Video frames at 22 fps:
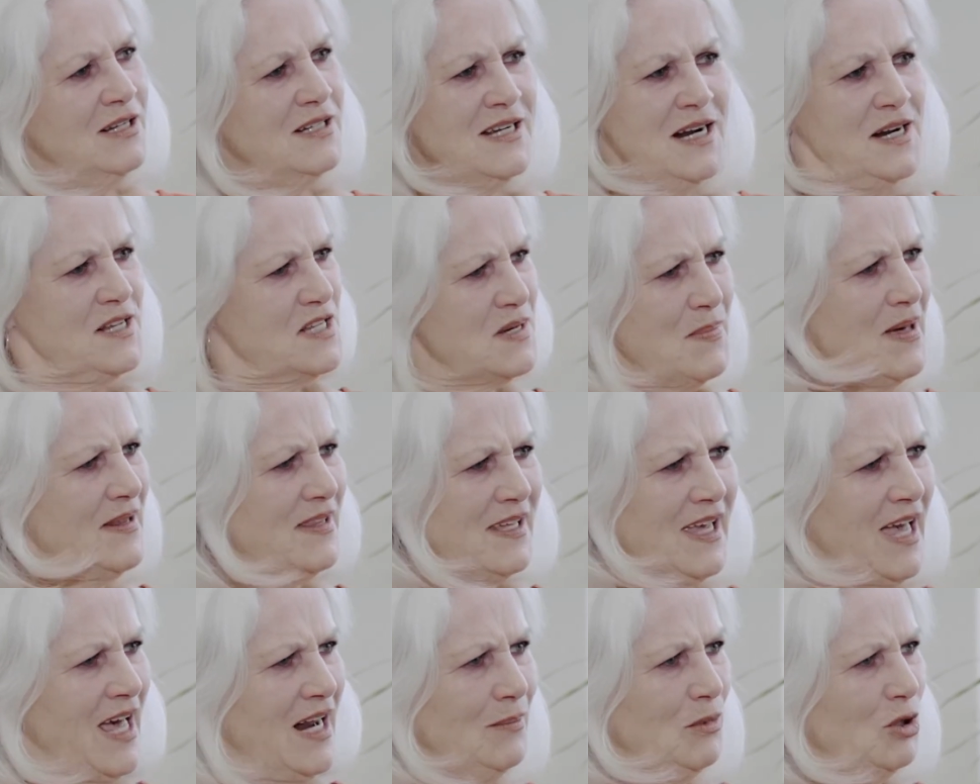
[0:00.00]
Tell us about the
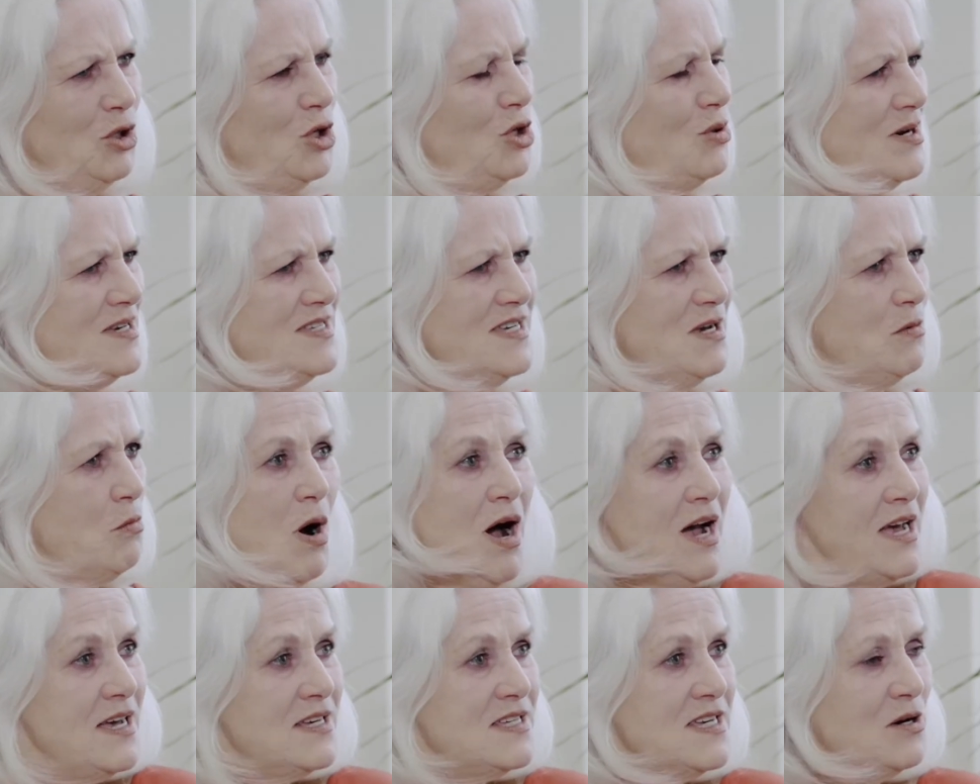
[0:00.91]
cannibal. Who is he?
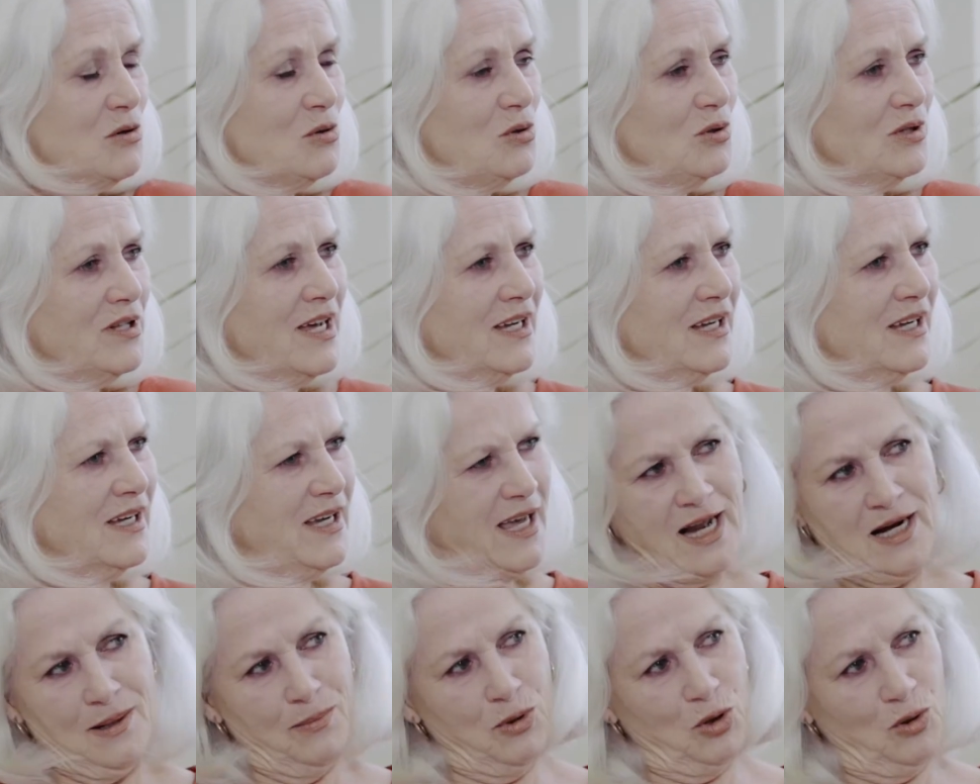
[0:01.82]
Why is he called the
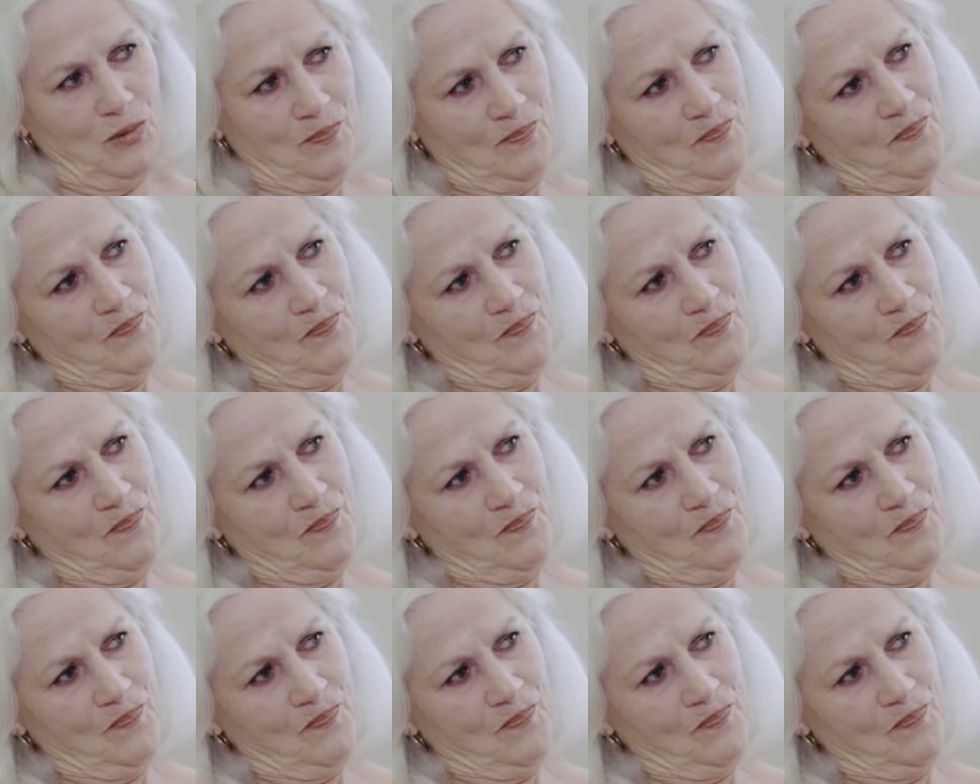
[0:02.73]
cannibal?